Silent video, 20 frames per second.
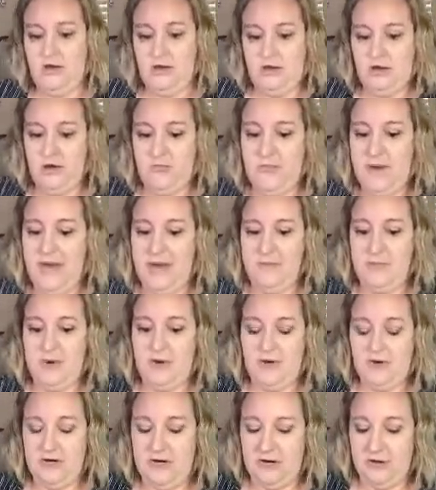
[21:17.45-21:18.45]
your
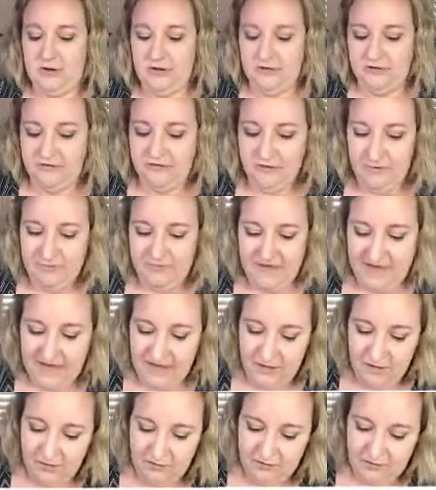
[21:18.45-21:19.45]
paper. Now you're gonna flip
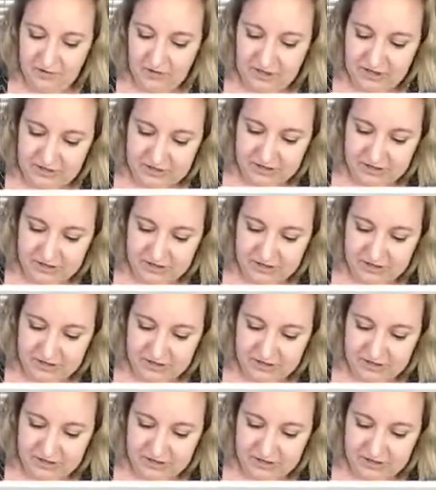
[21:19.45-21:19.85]
that over and